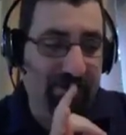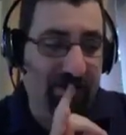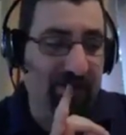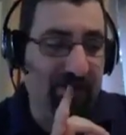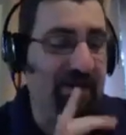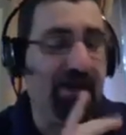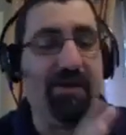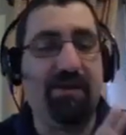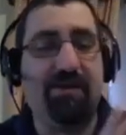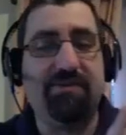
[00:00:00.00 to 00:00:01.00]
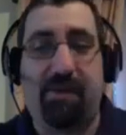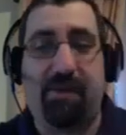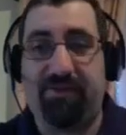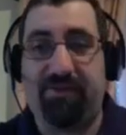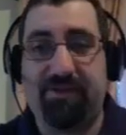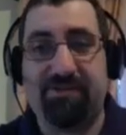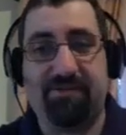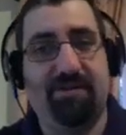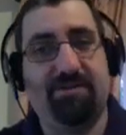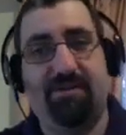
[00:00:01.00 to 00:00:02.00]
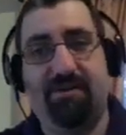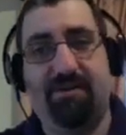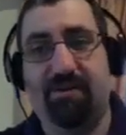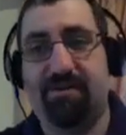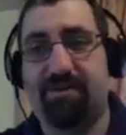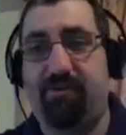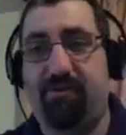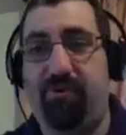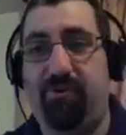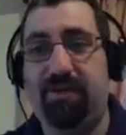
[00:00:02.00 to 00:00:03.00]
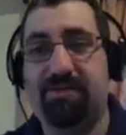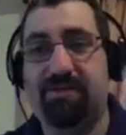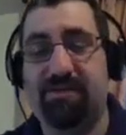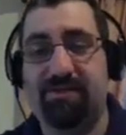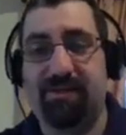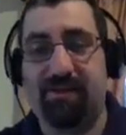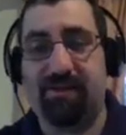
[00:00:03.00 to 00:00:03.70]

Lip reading: Again, Tabitha, that's a great point. It's like